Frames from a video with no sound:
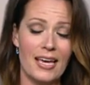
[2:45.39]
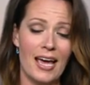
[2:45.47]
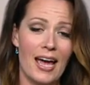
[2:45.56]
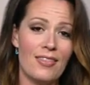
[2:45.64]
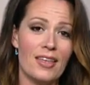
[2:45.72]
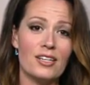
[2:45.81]

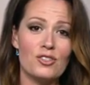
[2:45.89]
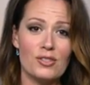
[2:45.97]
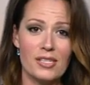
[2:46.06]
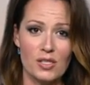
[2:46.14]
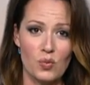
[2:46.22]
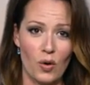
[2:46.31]
And then it just
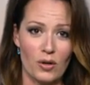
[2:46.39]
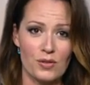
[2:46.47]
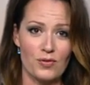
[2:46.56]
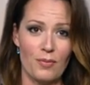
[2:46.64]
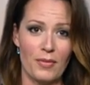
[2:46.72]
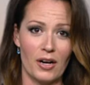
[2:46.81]
gets worse
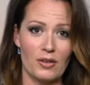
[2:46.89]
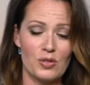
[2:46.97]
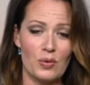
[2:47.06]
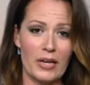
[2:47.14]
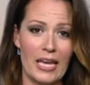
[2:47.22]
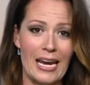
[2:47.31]
from there.
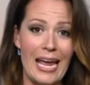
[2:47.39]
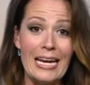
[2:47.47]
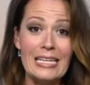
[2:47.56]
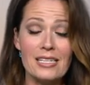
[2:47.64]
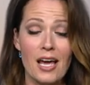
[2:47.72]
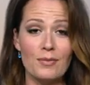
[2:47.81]
So again,
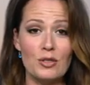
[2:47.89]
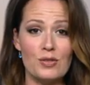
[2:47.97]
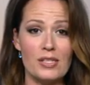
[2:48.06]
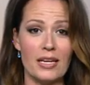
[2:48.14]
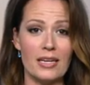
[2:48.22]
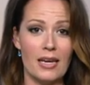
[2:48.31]
anytime you
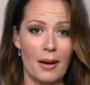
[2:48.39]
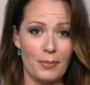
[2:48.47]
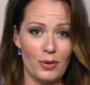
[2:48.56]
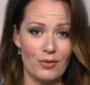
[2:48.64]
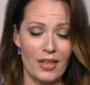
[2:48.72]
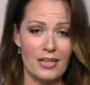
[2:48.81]
see a
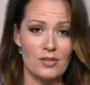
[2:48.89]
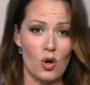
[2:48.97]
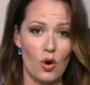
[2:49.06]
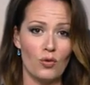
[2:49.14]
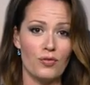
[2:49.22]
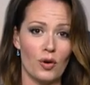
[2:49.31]
number that is
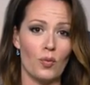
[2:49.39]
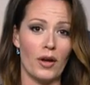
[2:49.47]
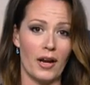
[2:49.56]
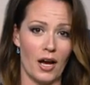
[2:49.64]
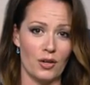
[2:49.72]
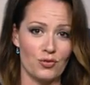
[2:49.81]
over
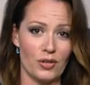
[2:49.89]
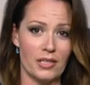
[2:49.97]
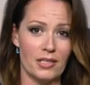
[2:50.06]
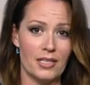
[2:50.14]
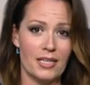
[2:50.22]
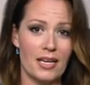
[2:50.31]

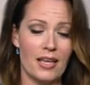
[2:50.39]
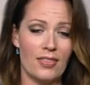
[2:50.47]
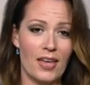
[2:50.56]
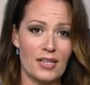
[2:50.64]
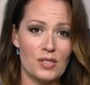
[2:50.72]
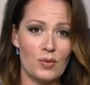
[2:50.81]
100,
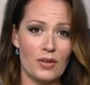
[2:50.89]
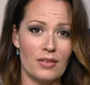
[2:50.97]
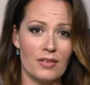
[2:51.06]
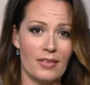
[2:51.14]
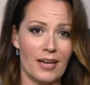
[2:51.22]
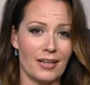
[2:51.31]
that's
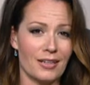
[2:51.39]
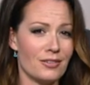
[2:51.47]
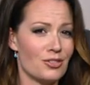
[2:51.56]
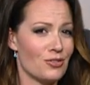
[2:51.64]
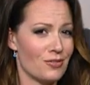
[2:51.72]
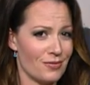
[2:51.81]
when that
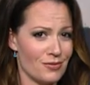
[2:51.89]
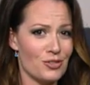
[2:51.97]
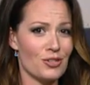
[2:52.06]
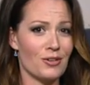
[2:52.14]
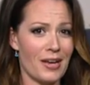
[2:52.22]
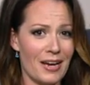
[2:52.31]

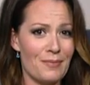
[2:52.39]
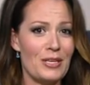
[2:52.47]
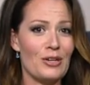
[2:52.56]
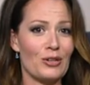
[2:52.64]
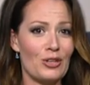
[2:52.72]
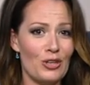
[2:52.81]
should kind of be
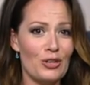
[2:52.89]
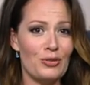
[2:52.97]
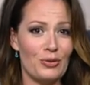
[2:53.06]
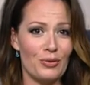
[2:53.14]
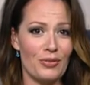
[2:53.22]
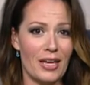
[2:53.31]
your
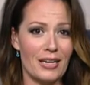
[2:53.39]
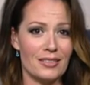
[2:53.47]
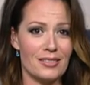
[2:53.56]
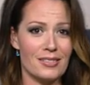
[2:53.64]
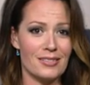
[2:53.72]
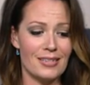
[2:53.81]
cue that
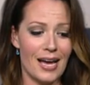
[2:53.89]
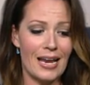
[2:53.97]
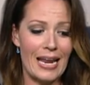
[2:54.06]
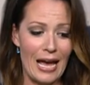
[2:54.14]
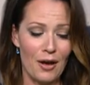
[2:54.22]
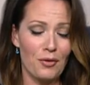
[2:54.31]
it's not
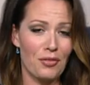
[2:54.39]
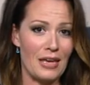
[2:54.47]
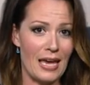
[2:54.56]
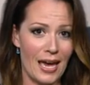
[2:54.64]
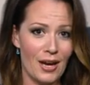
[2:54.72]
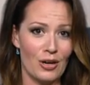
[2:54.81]

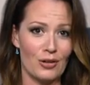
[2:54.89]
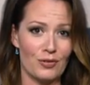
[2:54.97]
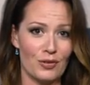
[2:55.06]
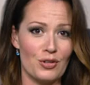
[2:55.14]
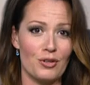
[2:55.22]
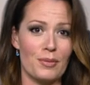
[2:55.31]
healthy air
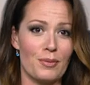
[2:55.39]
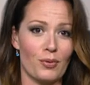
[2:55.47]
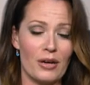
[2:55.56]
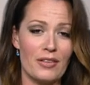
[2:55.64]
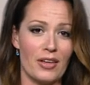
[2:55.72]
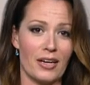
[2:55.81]
for you to be
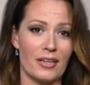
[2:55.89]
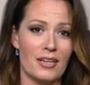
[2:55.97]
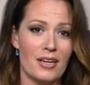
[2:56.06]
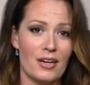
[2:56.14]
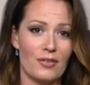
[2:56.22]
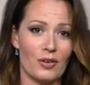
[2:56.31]
breathing
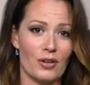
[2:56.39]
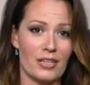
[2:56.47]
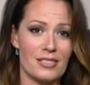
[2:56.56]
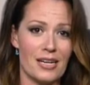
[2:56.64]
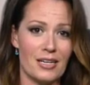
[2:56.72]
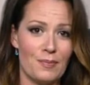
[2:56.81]
for
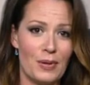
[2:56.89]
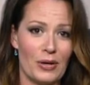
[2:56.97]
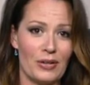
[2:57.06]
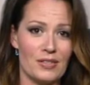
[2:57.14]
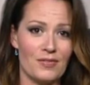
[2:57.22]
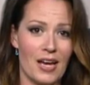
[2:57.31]
extended
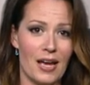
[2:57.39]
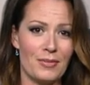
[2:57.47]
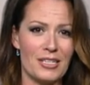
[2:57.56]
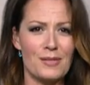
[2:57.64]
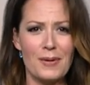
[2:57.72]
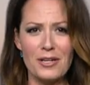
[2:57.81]
periods of time, and
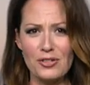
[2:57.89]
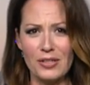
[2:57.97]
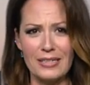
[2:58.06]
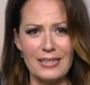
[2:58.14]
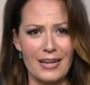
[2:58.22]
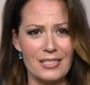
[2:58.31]

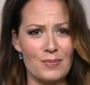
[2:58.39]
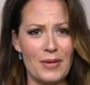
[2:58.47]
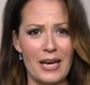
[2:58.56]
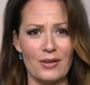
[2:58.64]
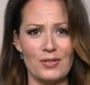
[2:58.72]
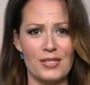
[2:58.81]
especially not to be
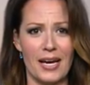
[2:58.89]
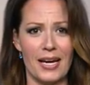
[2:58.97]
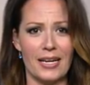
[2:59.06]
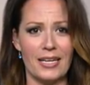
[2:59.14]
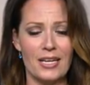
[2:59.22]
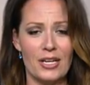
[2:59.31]

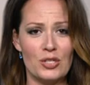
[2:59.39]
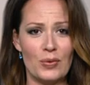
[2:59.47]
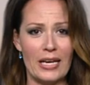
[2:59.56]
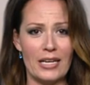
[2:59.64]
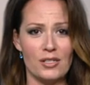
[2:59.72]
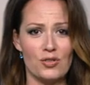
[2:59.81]
outside
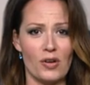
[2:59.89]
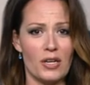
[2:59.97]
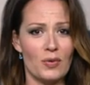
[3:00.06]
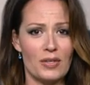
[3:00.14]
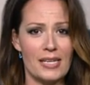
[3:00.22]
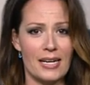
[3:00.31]
doing any
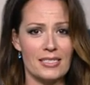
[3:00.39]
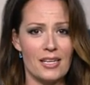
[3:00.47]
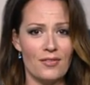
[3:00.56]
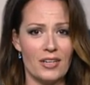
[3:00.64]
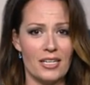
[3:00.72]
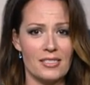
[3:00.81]
strenuous
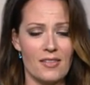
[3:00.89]
activities.